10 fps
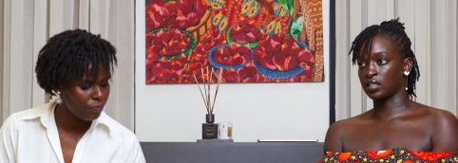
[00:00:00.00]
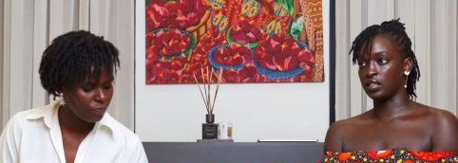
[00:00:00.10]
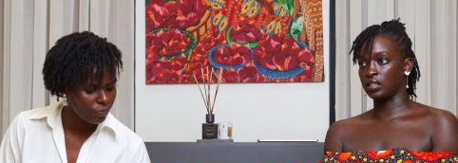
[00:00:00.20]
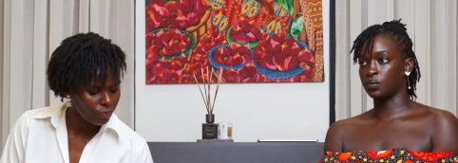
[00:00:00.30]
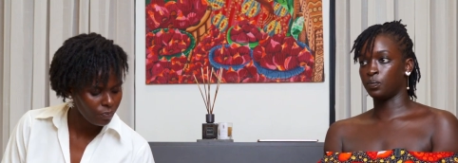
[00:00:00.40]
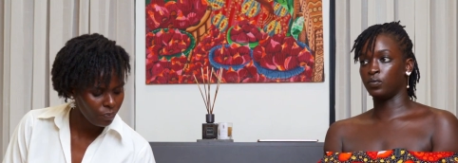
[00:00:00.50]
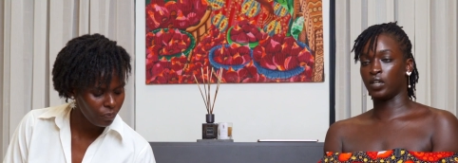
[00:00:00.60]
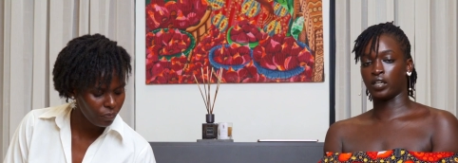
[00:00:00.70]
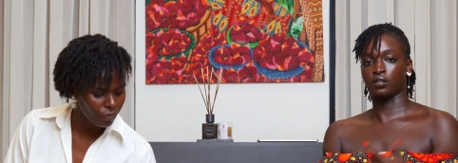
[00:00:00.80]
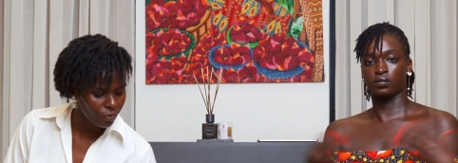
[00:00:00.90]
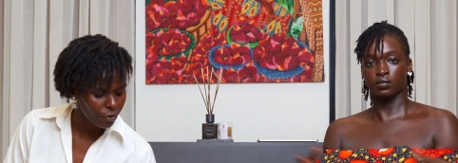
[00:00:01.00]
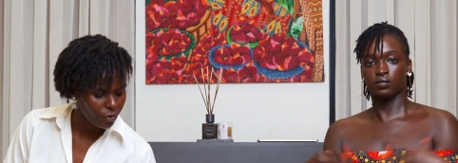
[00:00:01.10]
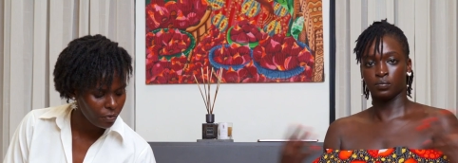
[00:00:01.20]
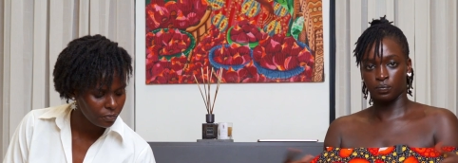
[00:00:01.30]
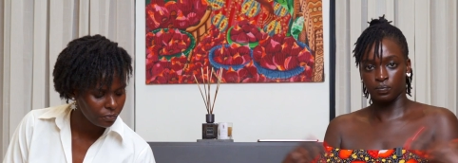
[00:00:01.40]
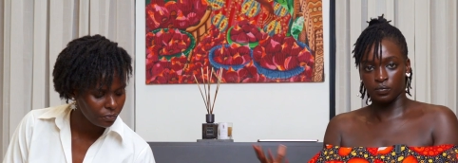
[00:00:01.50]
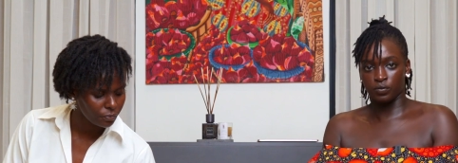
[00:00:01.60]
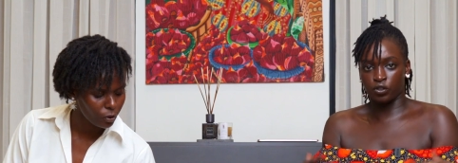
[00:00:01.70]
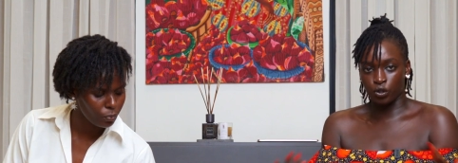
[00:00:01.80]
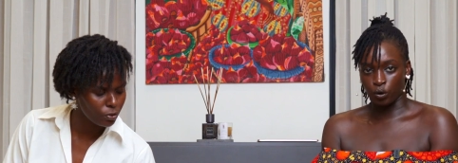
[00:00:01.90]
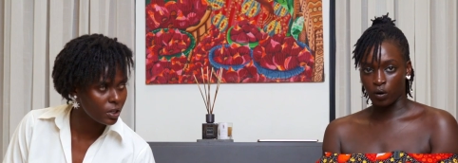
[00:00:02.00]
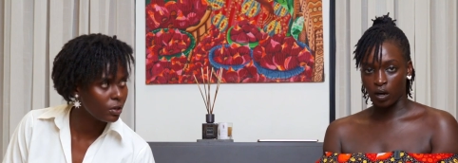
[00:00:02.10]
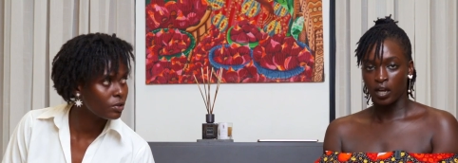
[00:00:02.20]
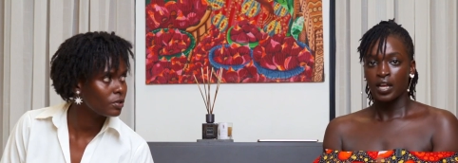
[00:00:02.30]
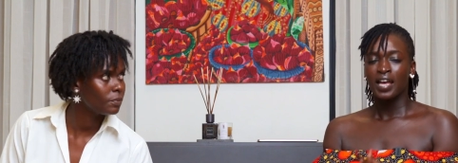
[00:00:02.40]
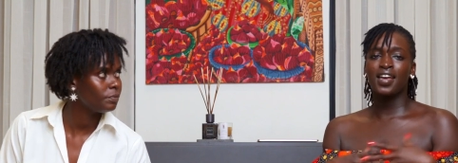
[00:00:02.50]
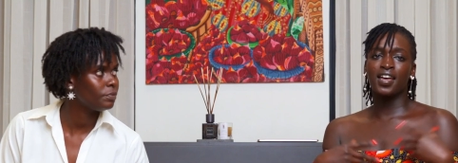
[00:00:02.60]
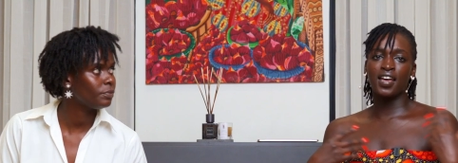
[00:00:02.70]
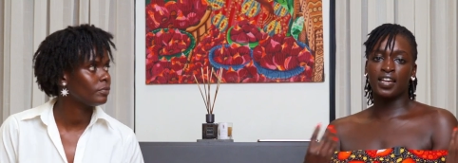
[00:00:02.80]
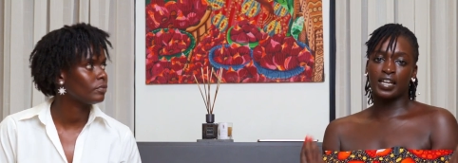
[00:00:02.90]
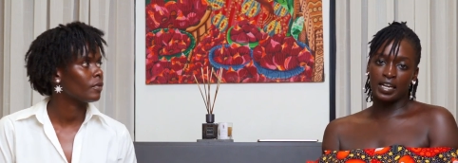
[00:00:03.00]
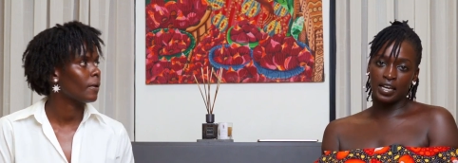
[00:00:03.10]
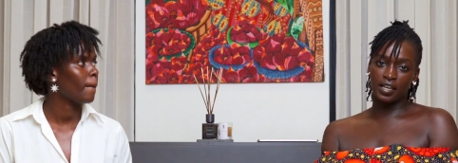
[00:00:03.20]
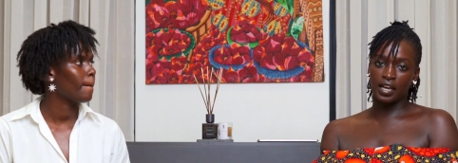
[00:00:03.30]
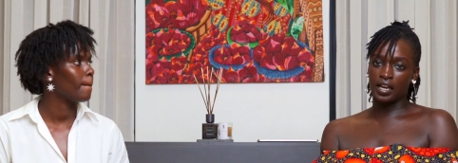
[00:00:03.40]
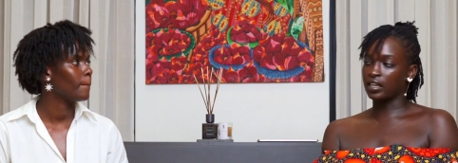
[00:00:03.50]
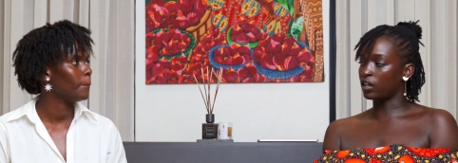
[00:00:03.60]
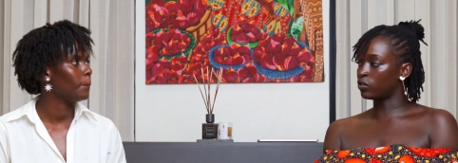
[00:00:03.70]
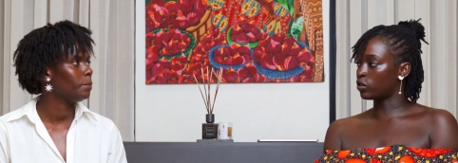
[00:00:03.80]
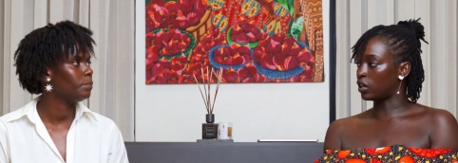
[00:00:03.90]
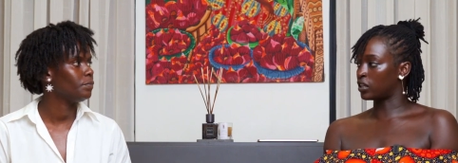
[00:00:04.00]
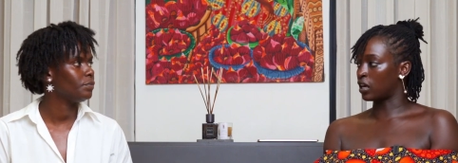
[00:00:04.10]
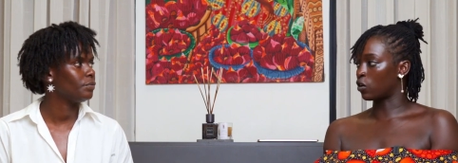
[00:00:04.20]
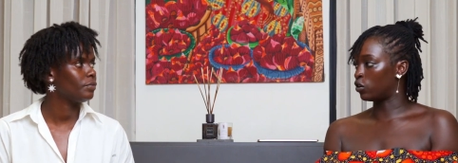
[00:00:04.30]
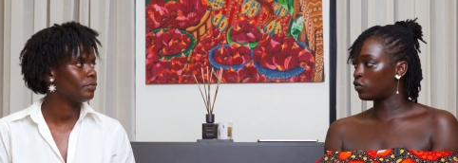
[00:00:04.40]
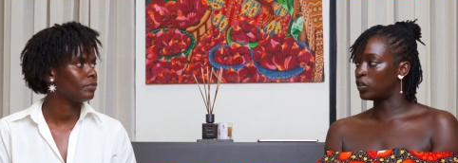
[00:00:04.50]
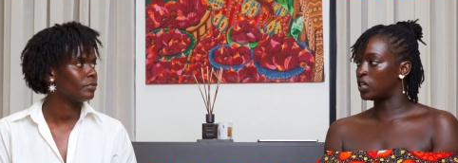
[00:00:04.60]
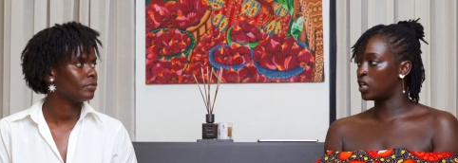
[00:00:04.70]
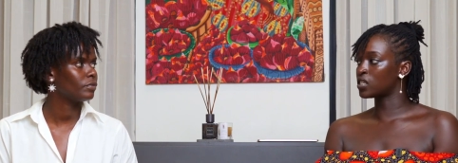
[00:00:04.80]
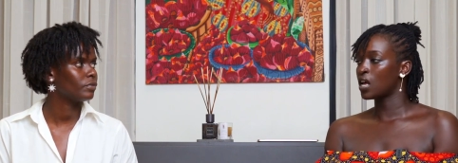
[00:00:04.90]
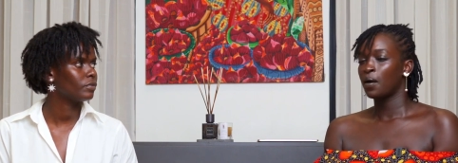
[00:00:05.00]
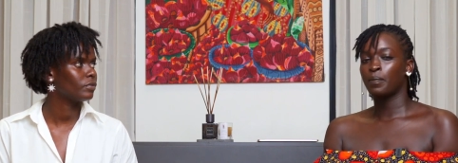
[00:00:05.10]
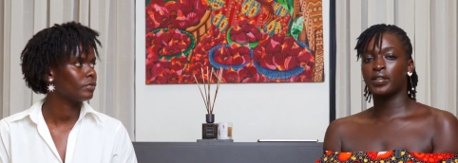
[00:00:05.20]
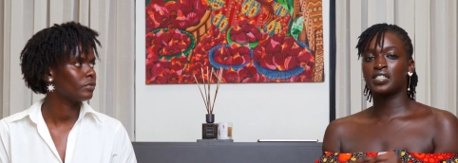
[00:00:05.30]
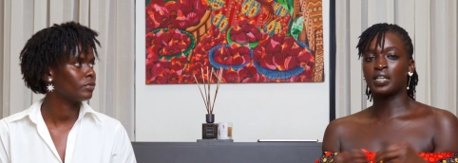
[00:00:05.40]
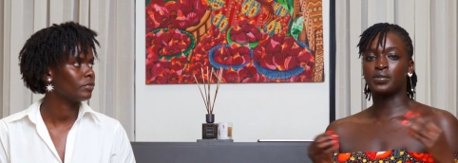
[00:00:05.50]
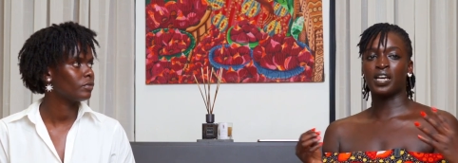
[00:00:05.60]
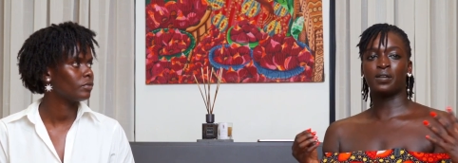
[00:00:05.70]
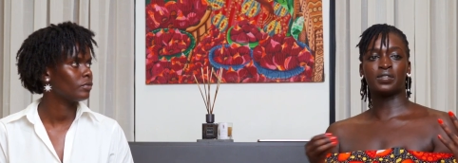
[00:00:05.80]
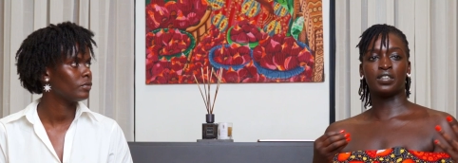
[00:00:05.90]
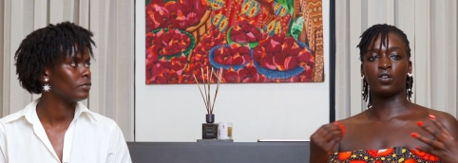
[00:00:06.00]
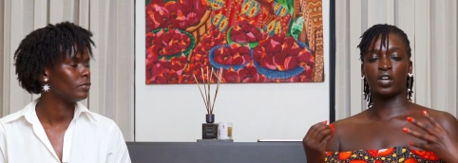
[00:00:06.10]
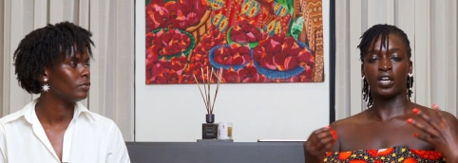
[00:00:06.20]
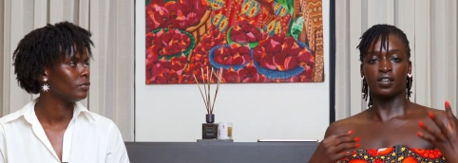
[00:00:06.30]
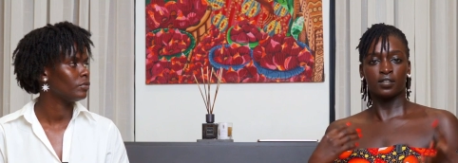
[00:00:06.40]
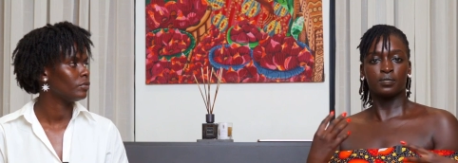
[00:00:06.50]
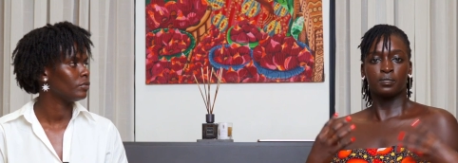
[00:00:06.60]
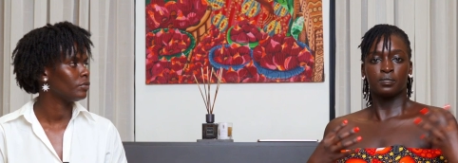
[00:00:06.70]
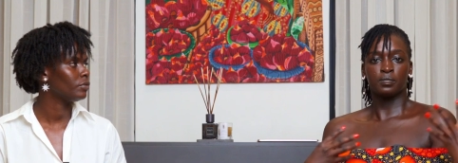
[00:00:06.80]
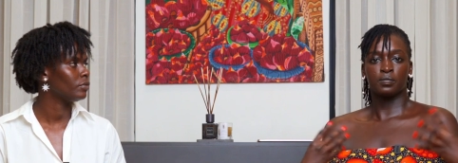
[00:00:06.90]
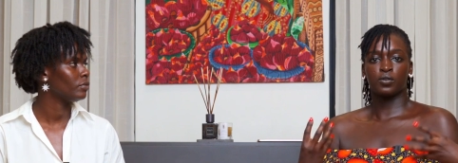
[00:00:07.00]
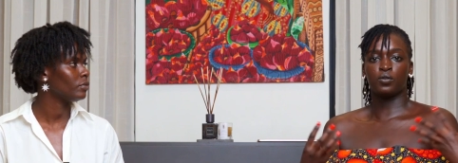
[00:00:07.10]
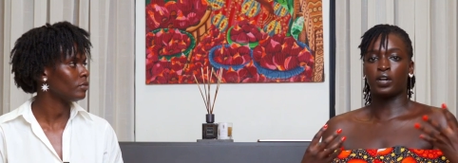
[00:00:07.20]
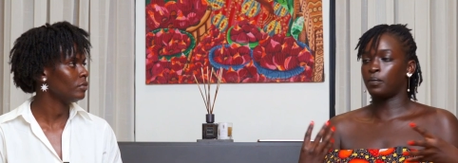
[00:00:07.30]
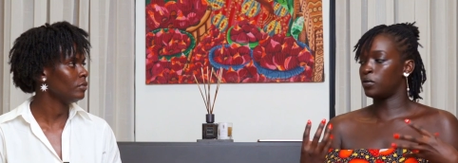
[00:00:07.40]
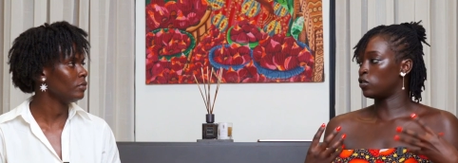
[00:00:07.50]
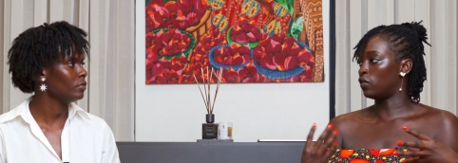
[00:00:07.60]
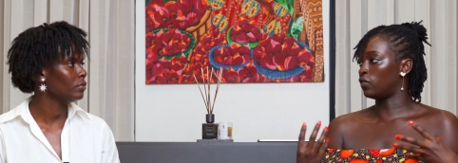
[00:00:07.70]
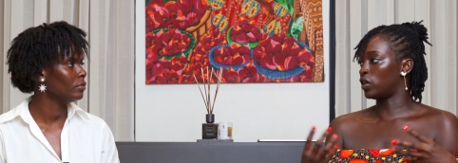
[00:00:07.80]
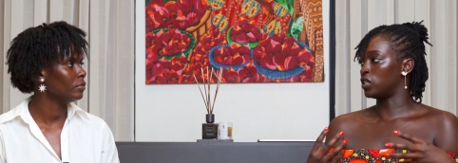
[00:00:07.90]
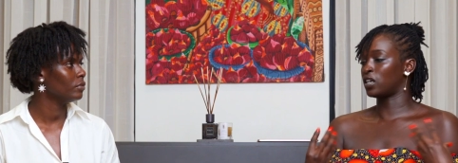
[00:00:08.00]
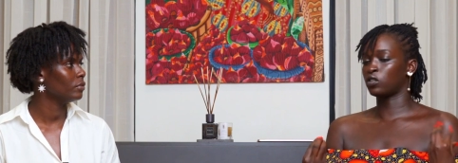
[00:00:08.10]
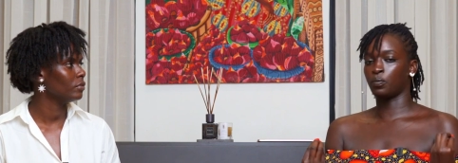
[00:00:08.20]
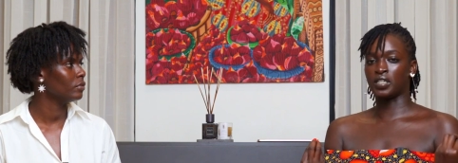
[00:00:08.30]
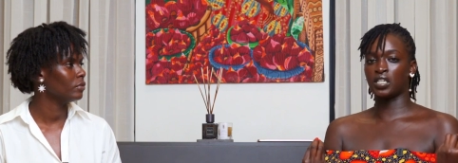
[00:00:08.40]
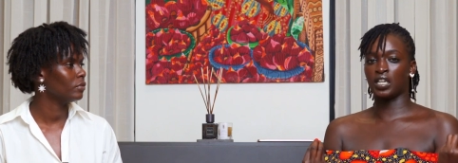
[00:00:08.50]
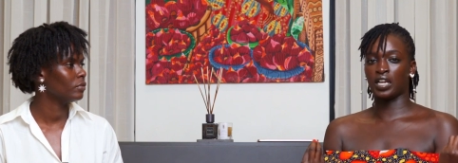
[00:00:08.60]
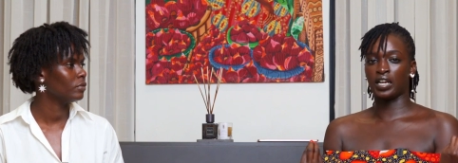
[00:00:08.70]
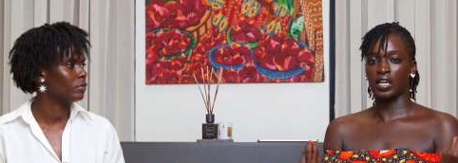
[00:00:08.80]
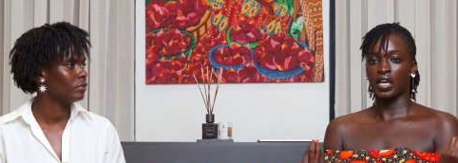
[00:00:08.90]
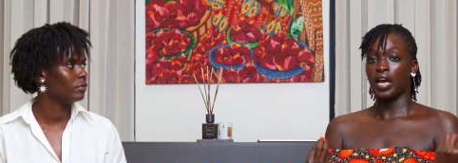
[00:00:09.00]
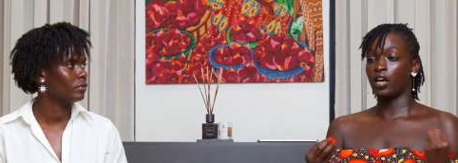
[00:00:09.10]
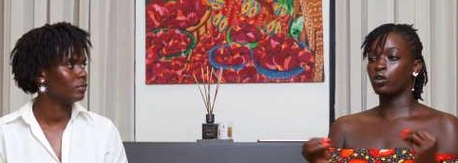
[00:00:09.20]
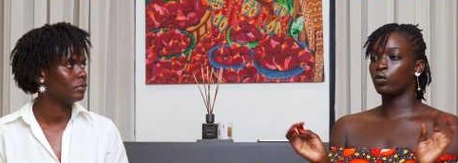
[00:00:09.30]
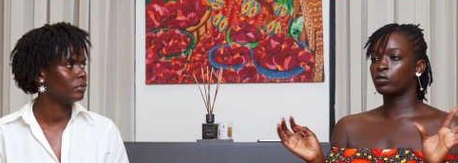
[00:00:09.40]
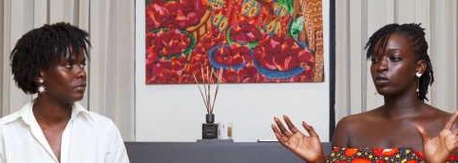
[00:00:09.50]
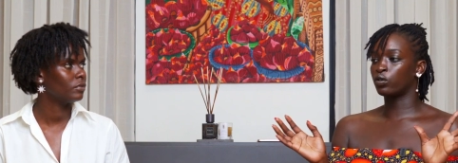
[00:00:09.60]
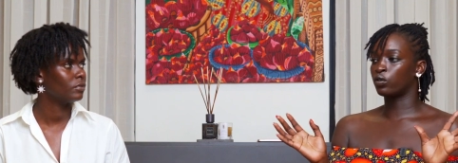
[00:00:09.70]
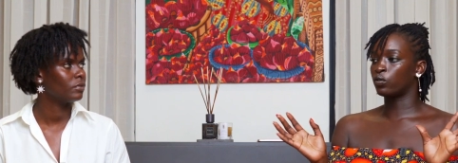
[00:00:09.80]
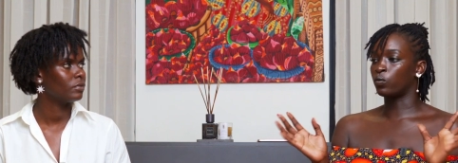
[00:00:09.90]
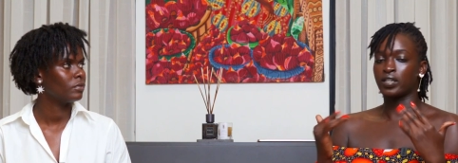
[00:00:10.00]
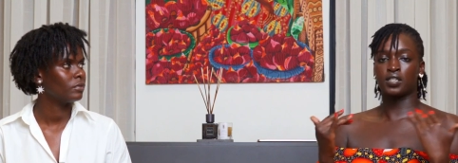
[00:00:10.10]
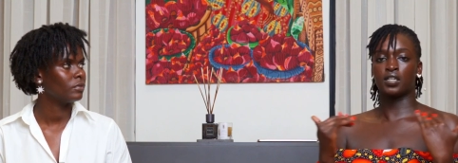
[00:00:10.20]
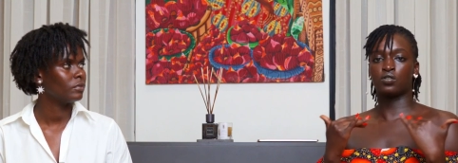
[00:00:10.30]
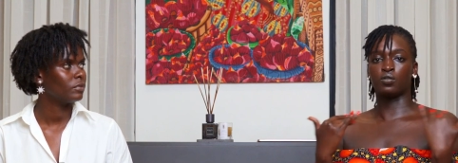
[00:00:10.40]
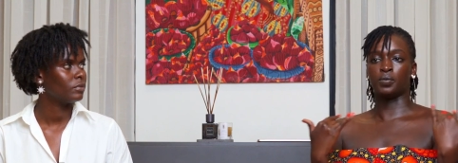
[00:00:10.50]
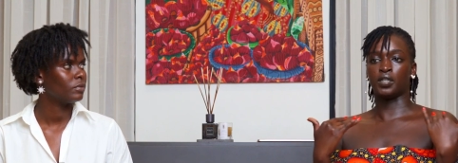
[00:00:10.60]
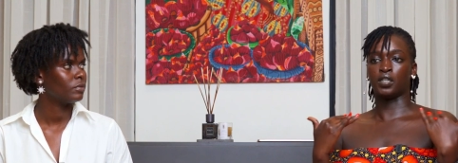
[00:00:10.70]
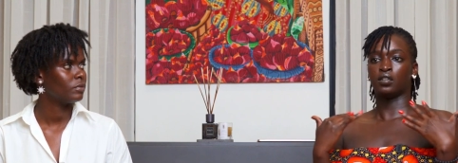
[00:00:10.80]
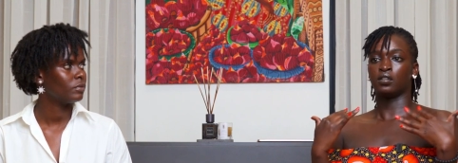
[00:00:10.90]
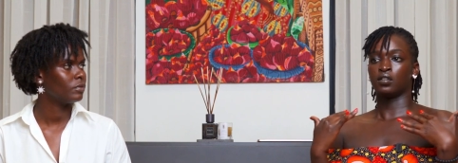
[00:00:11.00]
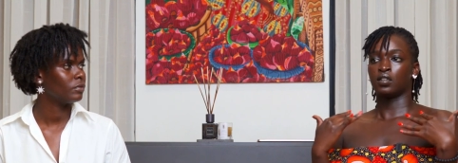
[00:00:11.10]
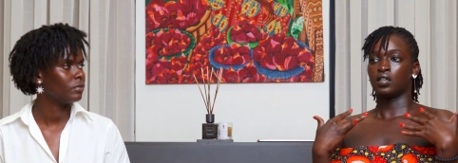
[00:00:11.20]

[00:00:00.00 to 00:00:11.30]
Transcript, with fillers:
Speaker 1: these kids like show. Eh, and I like I also like their confidence. But then sometimes they go like kuna a bit of entitlement like and also wanting to be